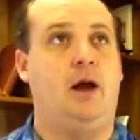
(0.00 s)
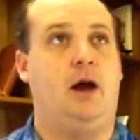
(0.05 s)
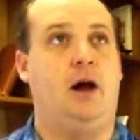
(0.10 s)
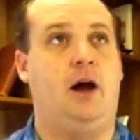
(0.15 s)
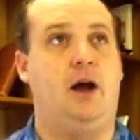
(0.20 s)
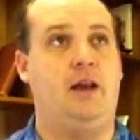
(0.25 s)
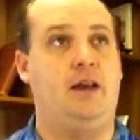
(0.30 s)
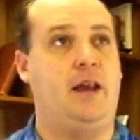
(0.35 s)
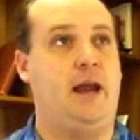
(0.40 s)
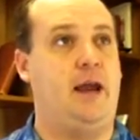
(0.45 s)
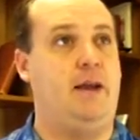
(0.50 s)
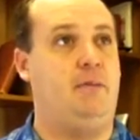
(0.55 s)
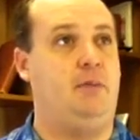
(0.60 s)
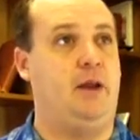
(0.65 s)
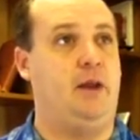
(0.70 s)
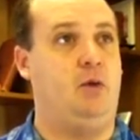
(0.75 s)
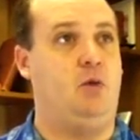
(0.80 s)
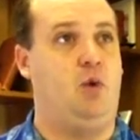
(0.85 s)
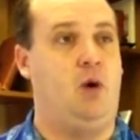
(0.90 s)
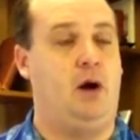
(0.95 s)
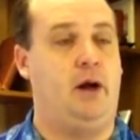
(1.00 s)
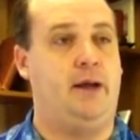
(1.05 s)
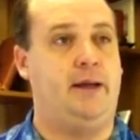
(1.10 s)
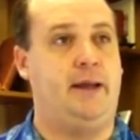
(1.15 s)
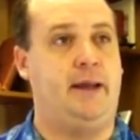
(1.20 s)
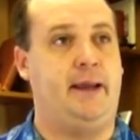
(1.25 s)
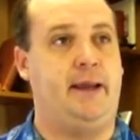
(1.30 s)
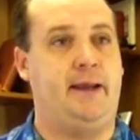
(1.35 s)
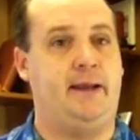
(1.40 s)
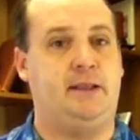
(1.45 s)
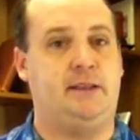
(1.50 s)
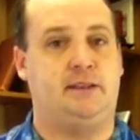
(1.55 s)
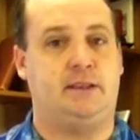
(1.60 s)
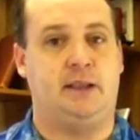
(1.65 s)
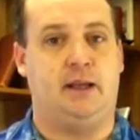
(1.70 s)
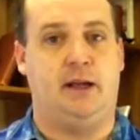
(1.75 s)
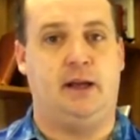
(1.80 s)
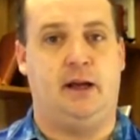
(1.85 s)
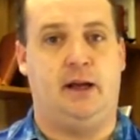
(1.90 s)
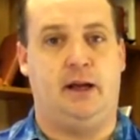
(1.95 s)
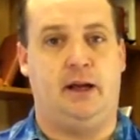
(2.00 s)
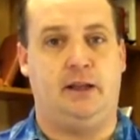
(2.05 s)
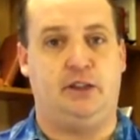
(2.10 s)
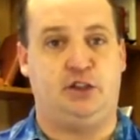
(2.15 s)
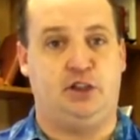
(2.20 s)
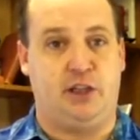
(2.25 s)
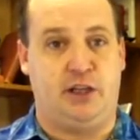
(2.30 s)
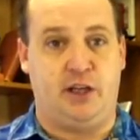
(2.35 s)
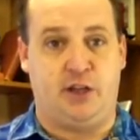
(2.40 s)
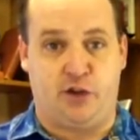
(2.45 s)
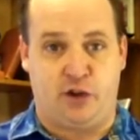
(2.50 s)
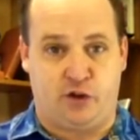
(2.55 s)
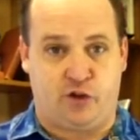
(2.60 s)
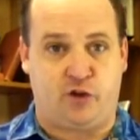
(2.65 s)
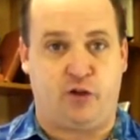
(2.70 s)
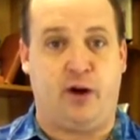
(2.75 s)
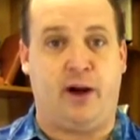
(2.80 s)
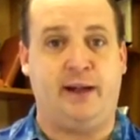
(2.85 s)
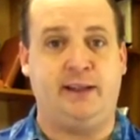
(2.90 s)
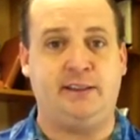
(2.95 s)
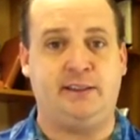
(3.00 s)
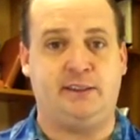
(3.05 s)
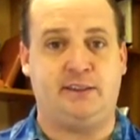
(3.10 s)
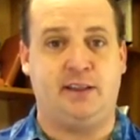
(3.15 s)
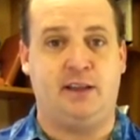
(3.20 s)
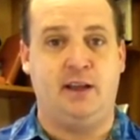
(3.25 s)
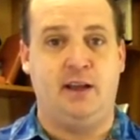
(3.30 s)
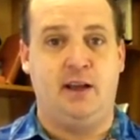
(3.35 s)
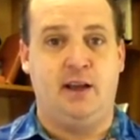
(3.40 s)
Namely, one is Jesus Christ.